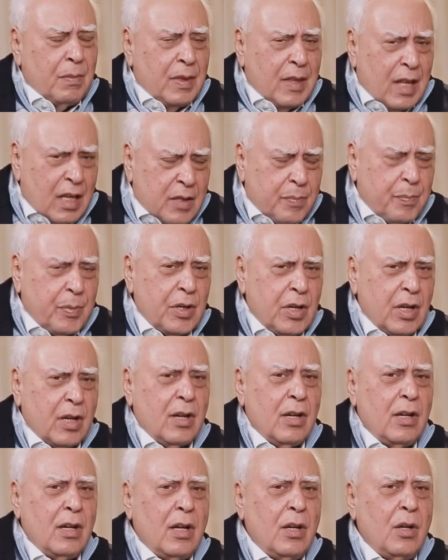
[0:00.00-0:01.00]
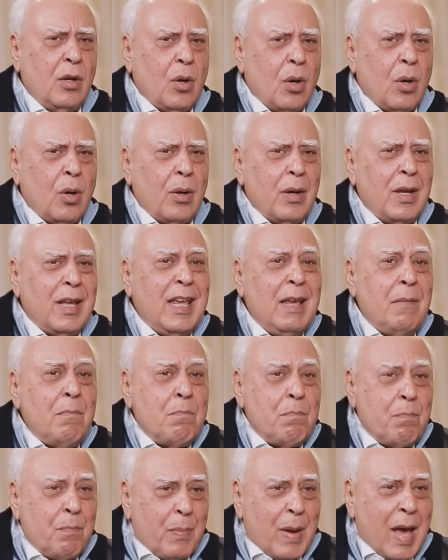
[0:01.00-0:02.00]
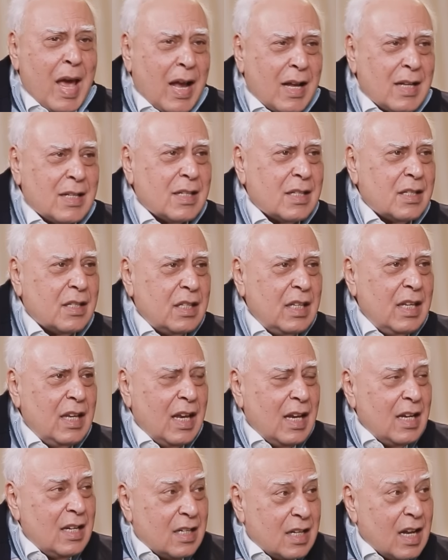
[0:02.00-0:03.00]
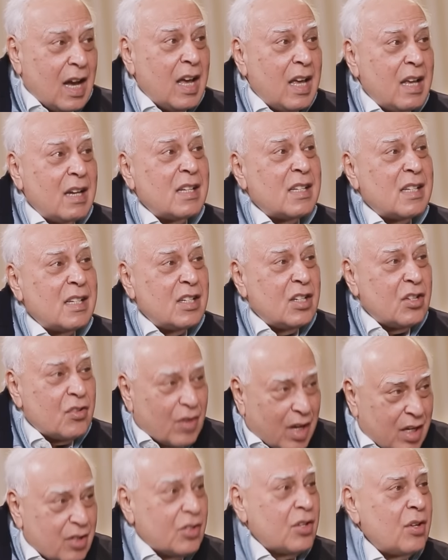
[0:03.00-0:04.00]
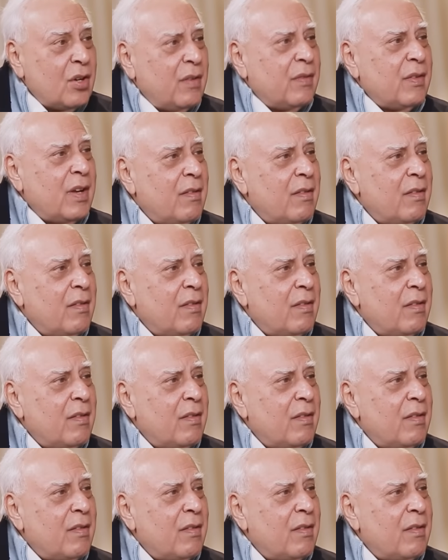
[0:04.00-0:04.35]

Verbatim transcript: this particular law impacts the entire structure of